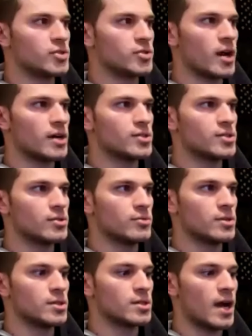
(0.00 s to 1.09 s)
eyes to
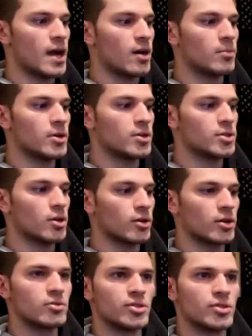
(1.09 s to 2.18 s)
is how much our
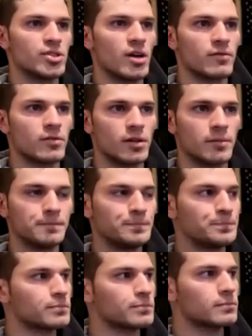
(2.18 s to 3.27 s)
country's suffering,
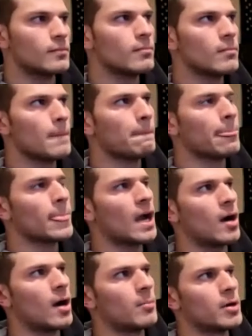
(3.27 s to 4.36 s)

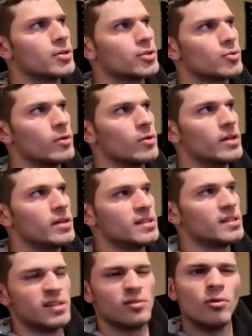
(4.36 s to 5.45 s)
how much we need to
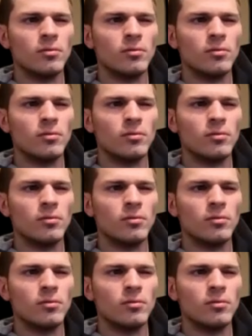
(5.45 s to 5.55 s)
heal.